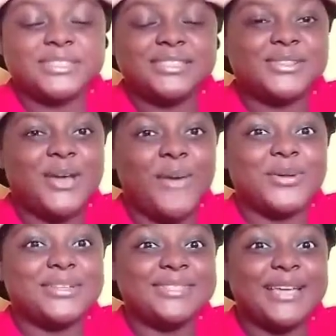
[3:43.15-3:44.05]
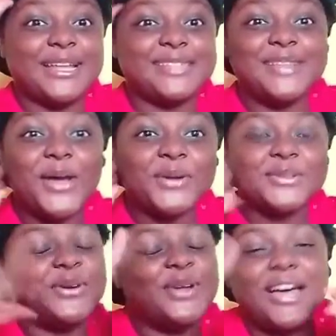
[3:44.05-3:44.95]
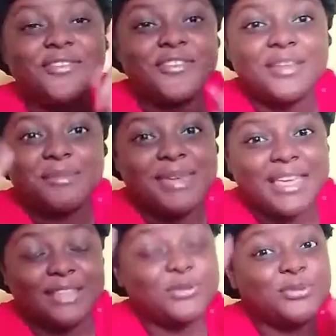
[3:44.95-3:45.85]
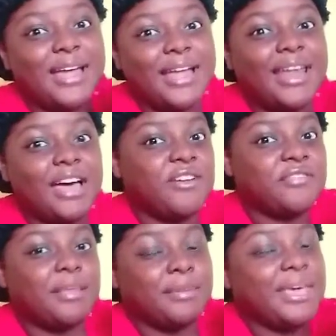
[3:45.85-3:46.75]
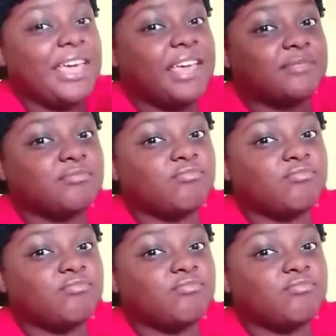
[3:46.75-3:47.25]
So I'm going to take this down. Don't laugh after me here. Do not laugh after me here.